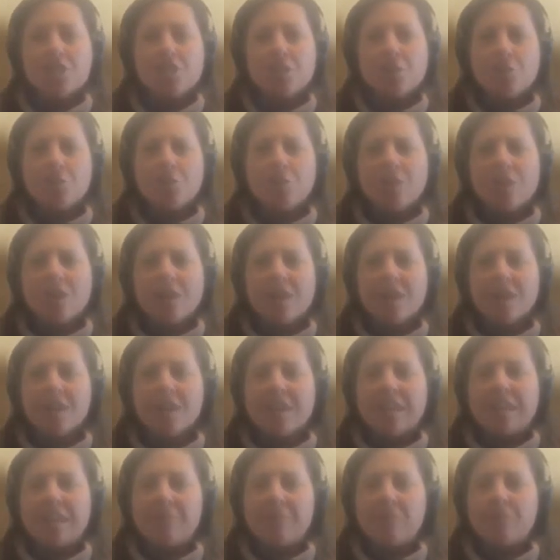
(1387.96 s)
So
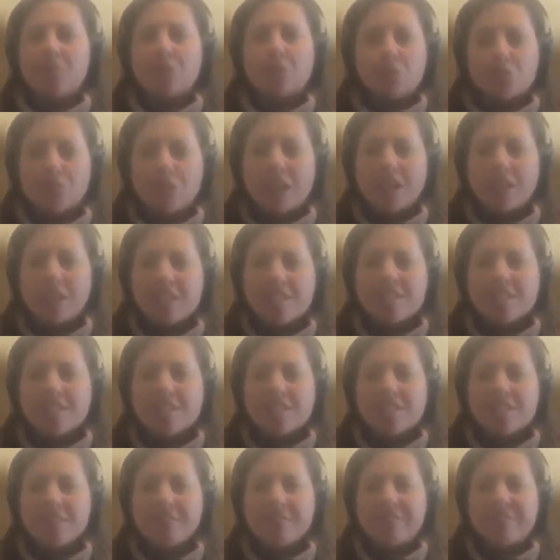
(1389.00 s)

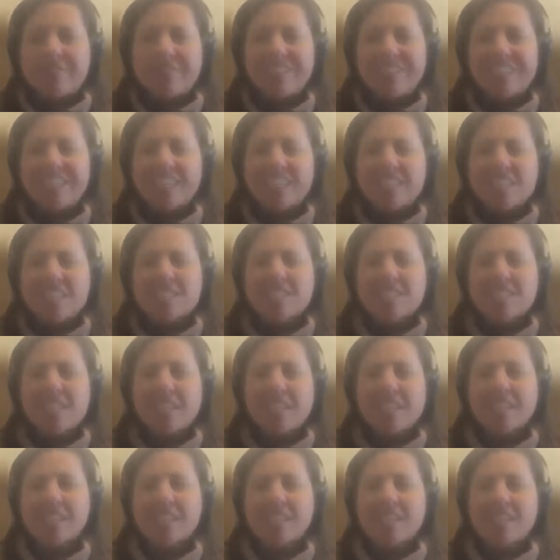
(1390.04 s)
neuroticism is
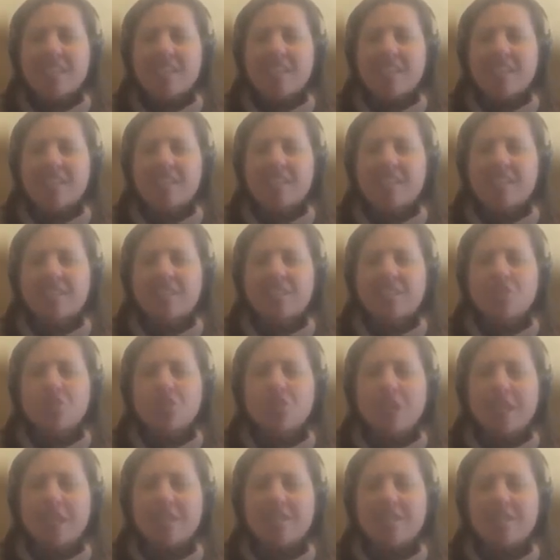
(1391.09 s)
like a
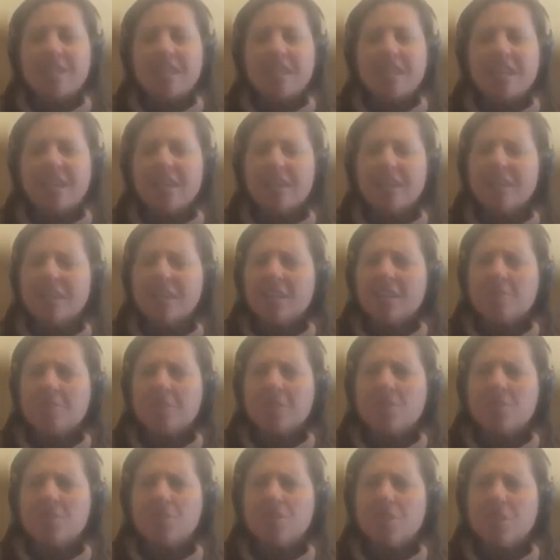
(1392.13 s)
trait that I think
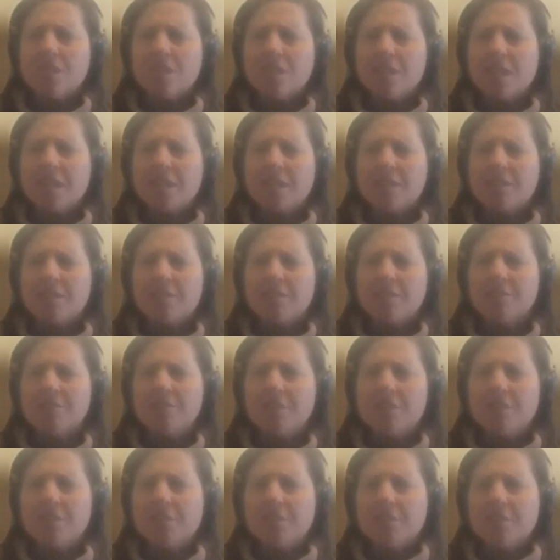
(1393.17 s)
especially kind of
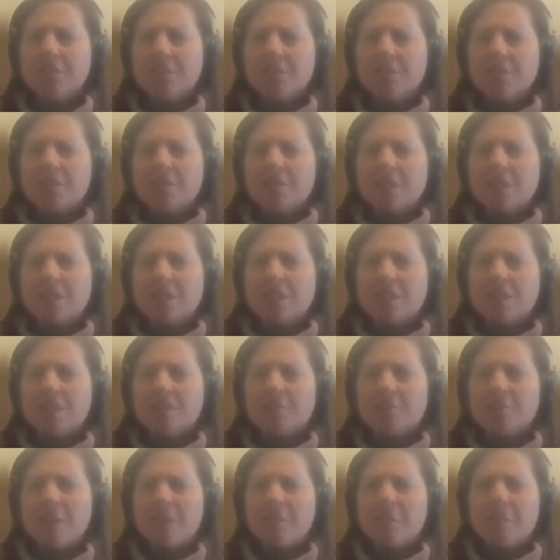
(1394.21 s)

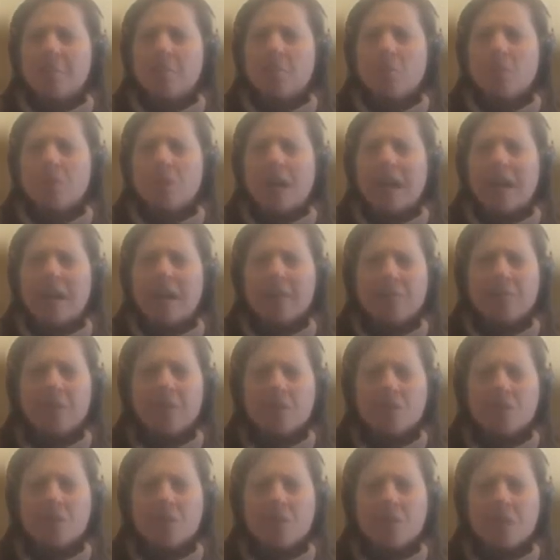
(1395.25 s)
maybe more high
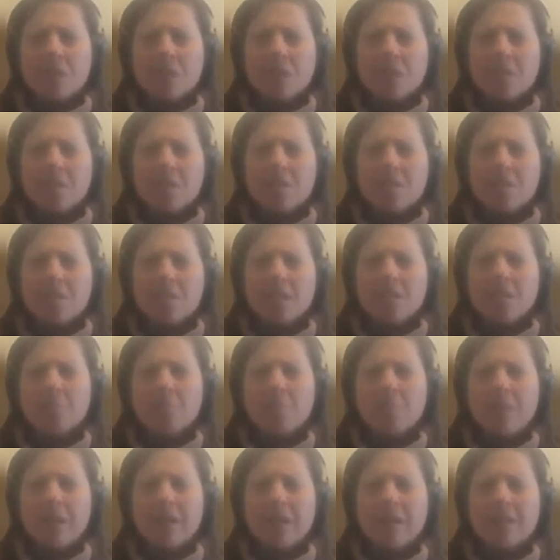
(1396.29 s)
functioning
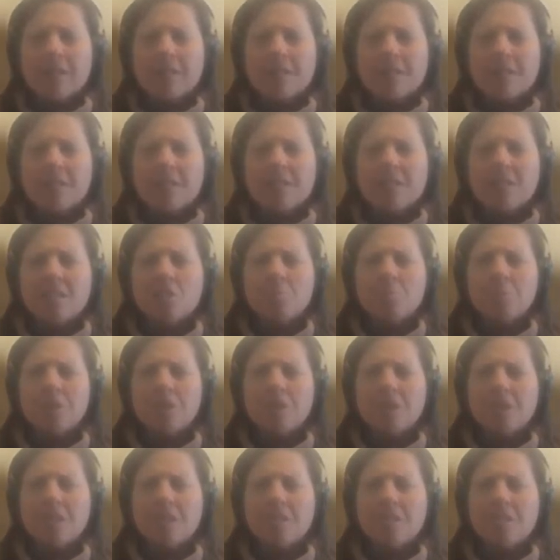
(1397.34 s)
psychopaths
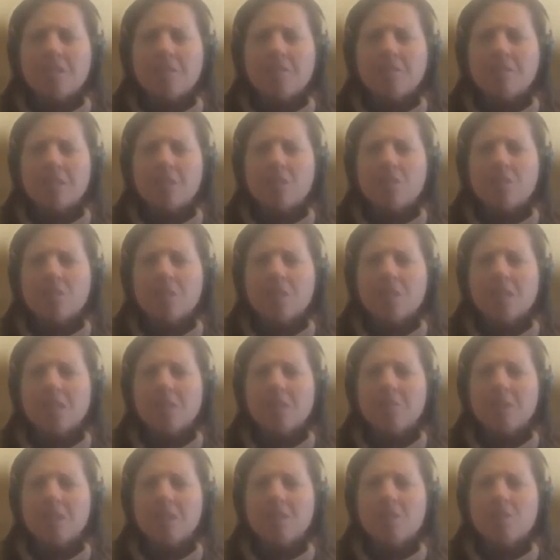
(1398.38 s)
experience
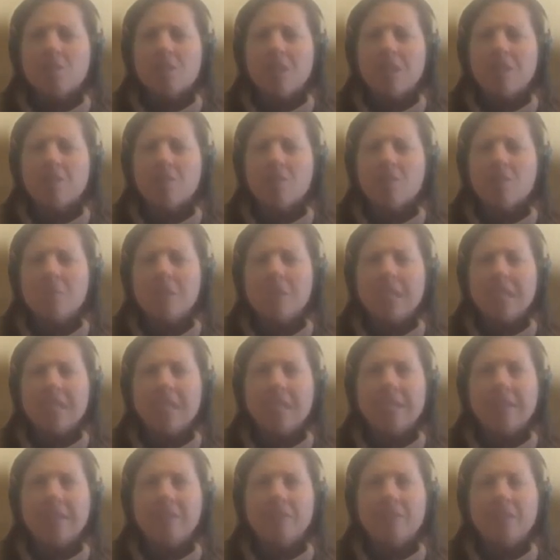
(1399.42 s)
eventually, because you have so
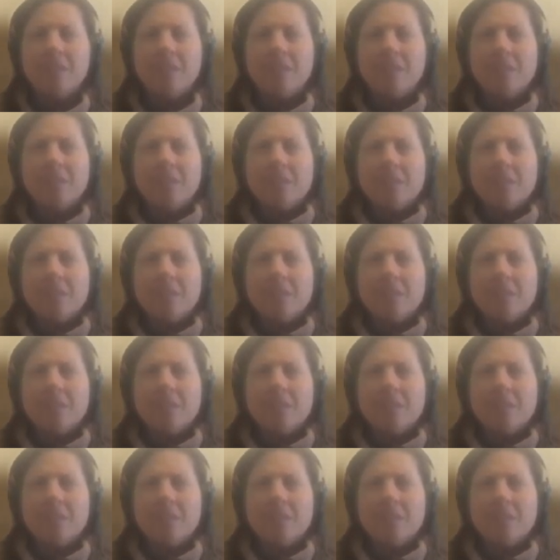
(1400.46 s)
many